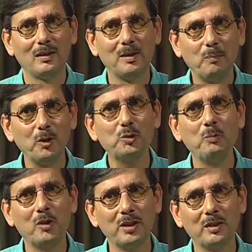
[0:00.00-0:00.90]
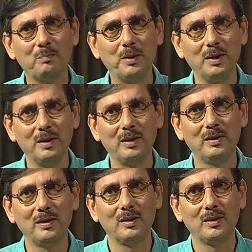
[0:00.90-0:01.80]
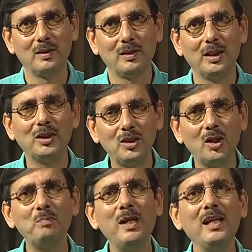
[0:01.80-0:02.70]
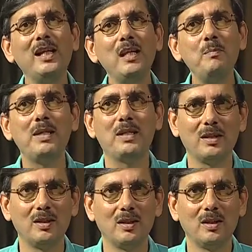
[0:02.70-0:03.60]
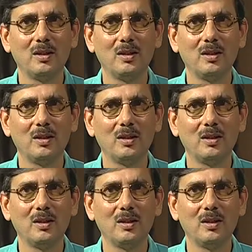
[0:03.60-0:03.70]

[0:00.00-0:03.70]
the post post-Mauryan period is not merely limited